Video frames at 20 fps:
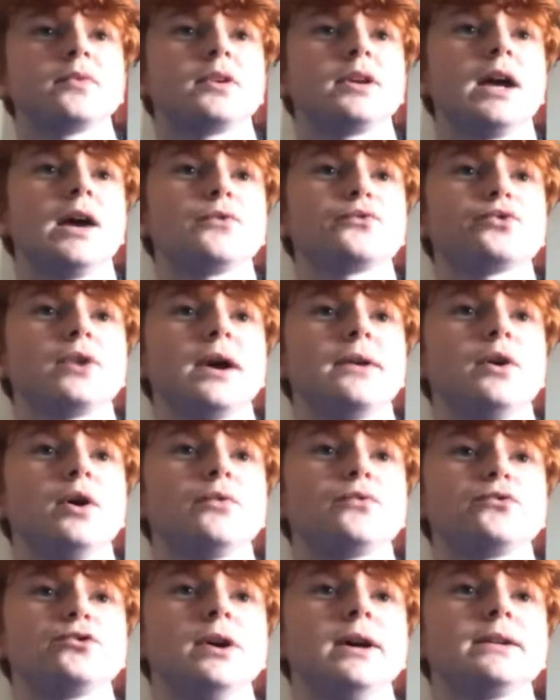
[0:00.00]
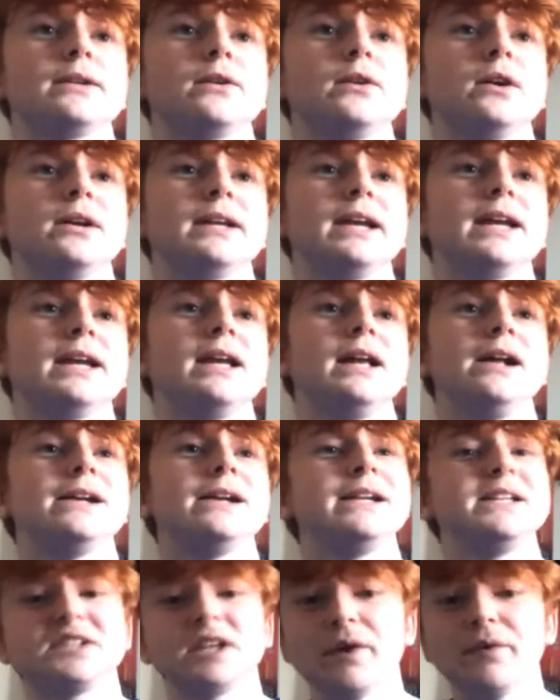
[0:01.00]
Get Fred off. Fred. Oh, yeah.
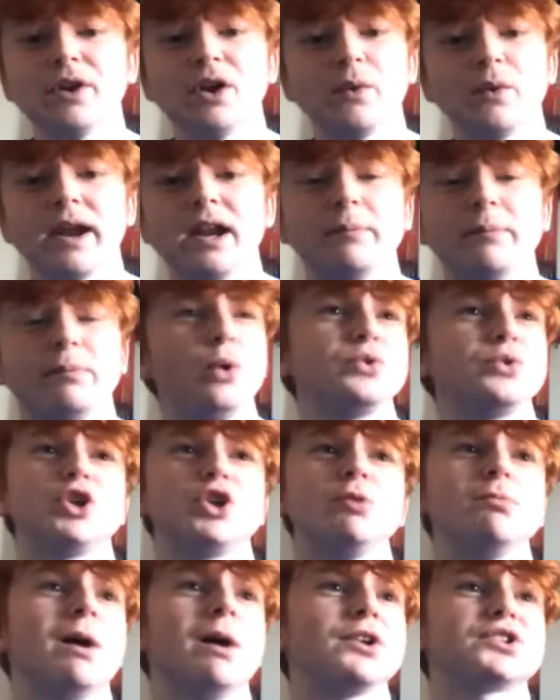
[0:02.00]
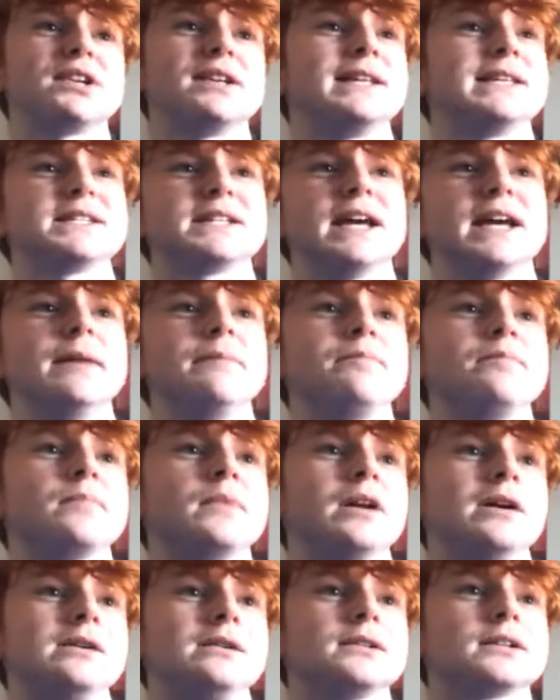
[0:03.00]
He's given away the ball too much in this game.
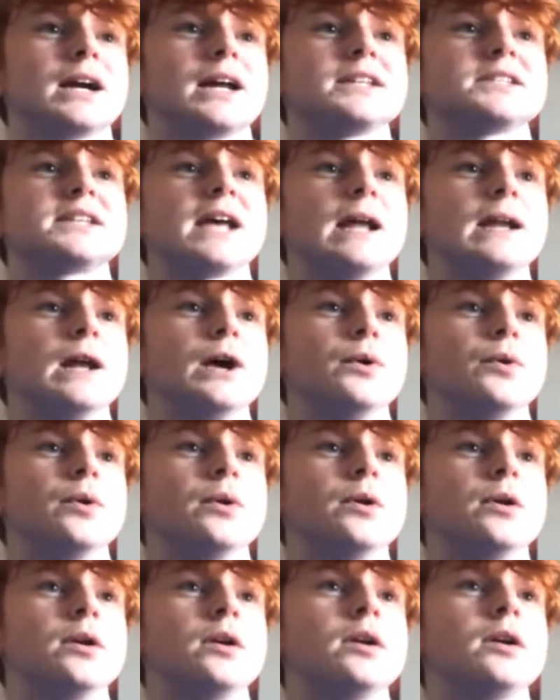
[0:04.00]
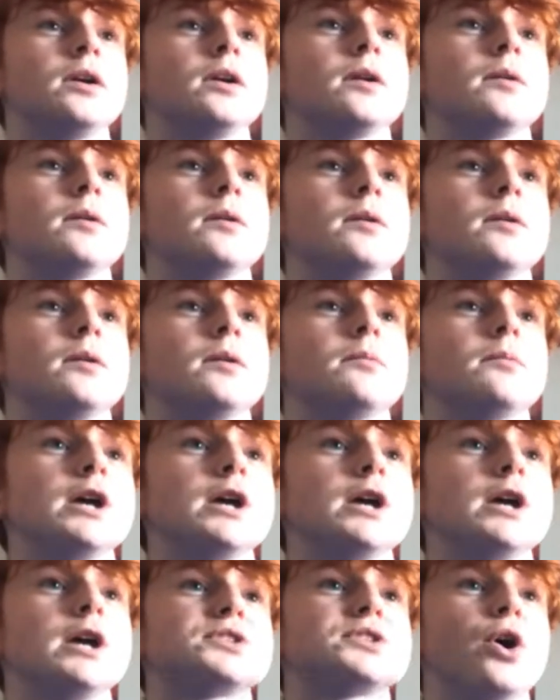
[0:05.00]
Cancelo.
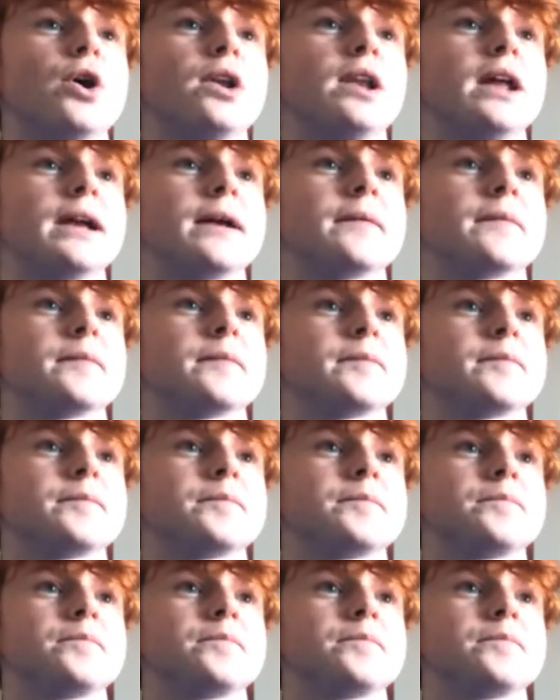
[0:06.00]
Plays over to Sterling.